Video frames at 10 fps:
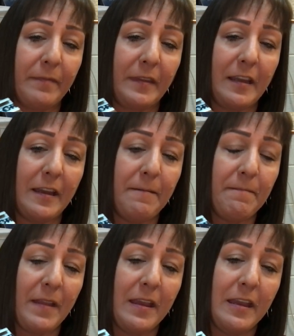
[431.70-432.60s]
Okay.
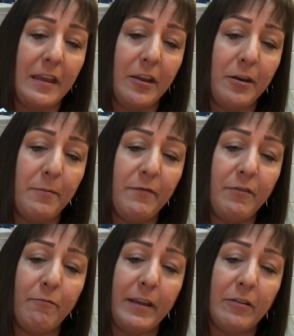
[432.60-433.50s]
You're going to move
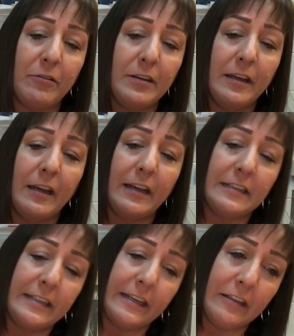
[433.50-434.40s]
the wheel
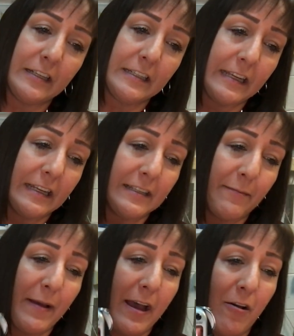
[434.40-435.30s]
until it says
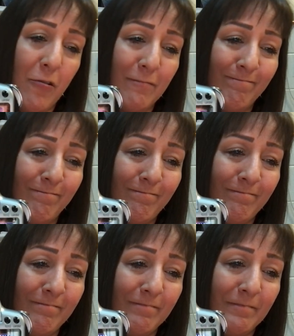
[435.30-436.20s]
about,
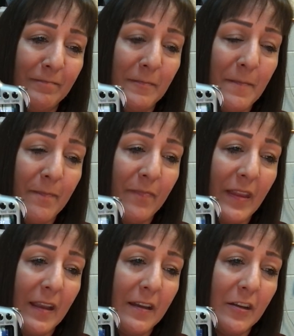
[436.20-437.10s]

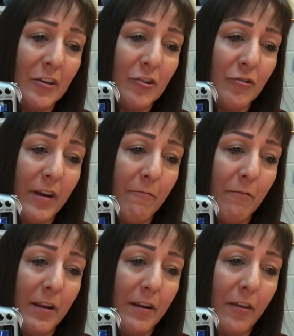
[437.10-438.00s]
try
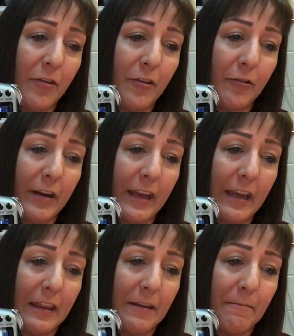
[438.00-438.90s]
1/30th.
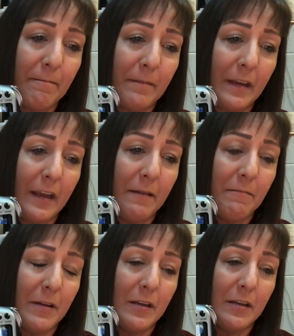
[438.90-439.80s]
Okay.
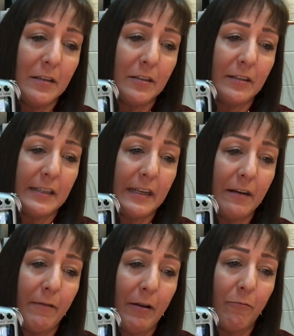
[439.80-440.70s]
So let's sit
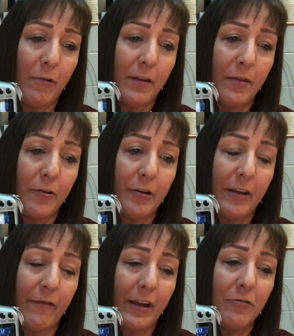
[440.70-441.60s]
around 1/30.
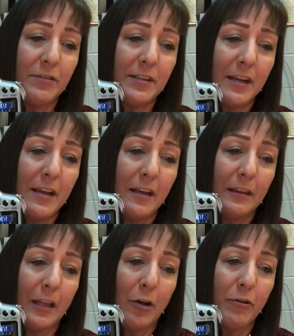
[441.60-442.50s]
If it goes
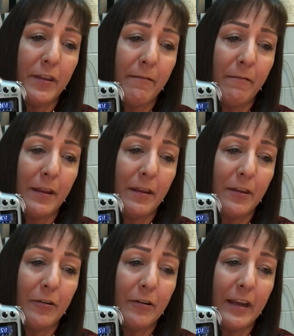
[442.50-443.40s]
lower than
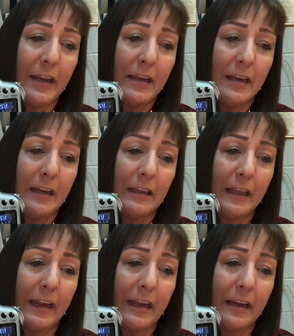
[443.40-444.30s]
1/30,
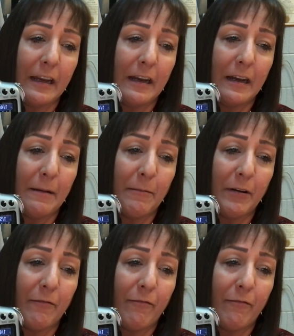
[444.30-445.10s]
like 1/50th,